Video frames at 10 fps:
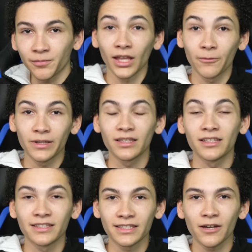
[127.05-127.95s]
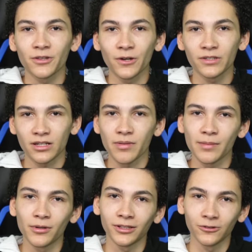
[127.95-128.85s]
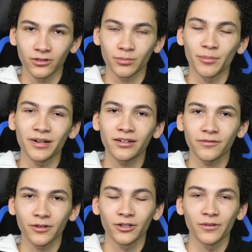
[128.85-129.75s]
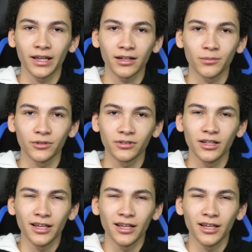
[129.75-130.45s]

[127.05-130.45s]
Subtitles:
And we could then sell those to people who are prepared for a new animal